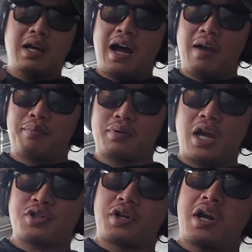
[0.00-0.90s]
high
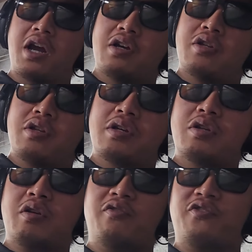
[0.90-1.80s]
pressure,
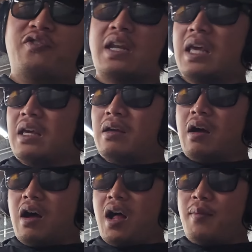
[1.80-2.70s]
you can fit
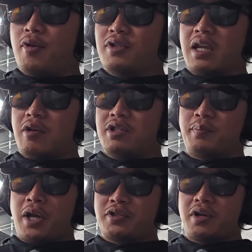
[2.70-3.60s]
almost any
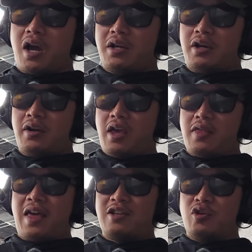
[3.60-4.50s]
suppressor on here
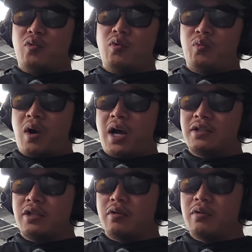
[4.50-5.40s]
that you would want
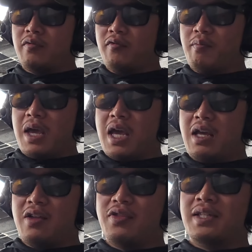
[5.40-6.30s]
to. For
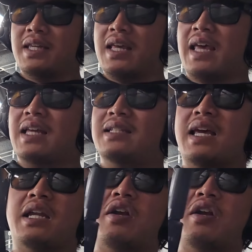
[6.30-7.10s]
me, this is a dead